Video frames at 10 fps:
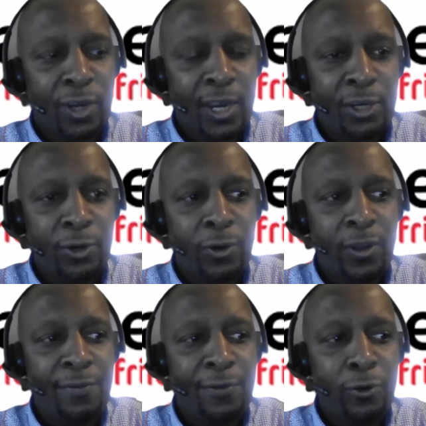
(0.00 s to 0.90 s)
And, you know,
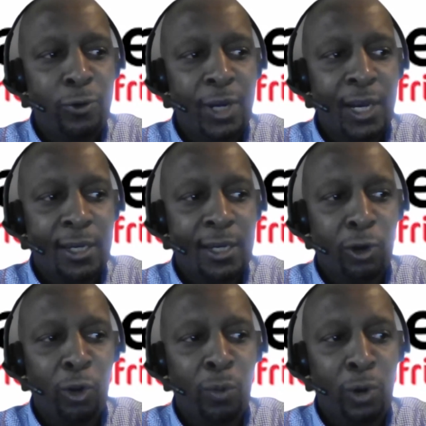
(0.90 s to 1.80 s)
if you look at
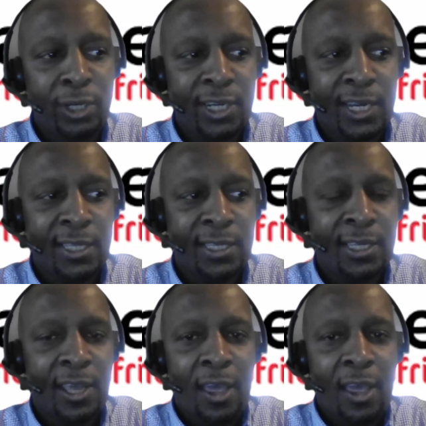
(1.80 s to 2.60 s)
global trends,